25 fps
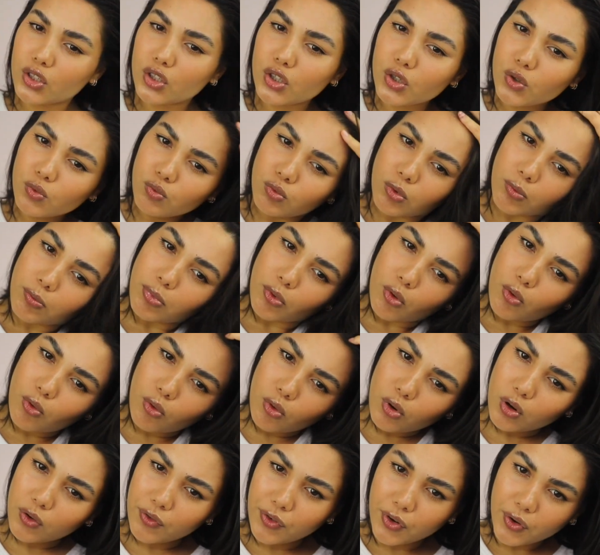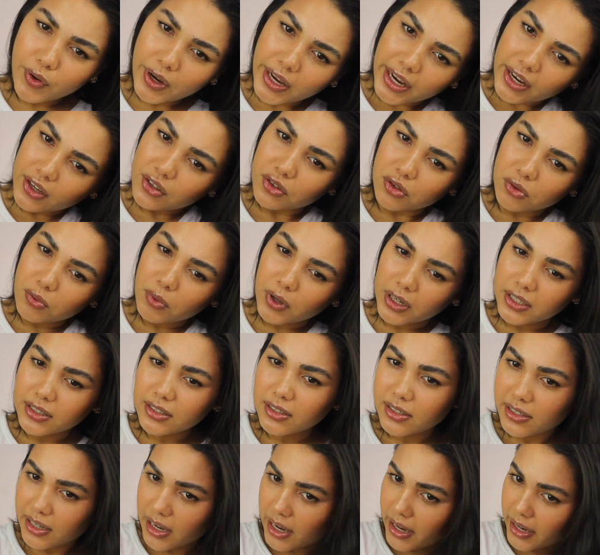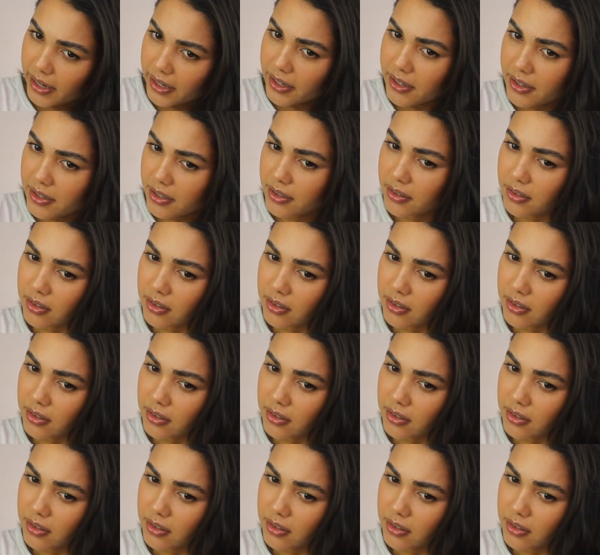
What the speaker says: Swoop all of your hair to one side.